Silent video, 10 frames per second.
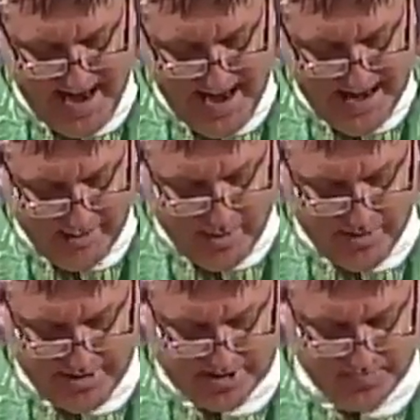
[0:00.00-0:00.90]
angry
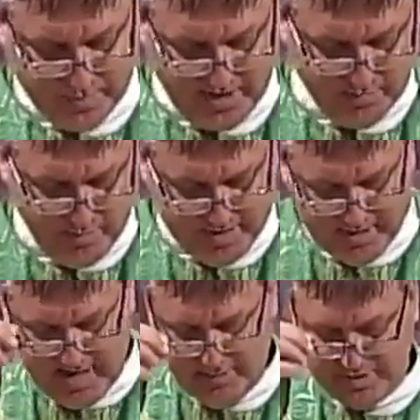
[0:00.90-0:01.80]
with his brother will be
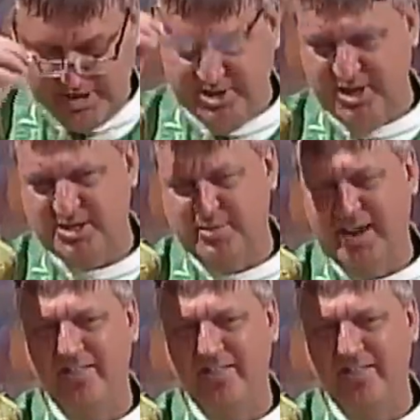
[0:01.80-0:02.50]
liable to judgment.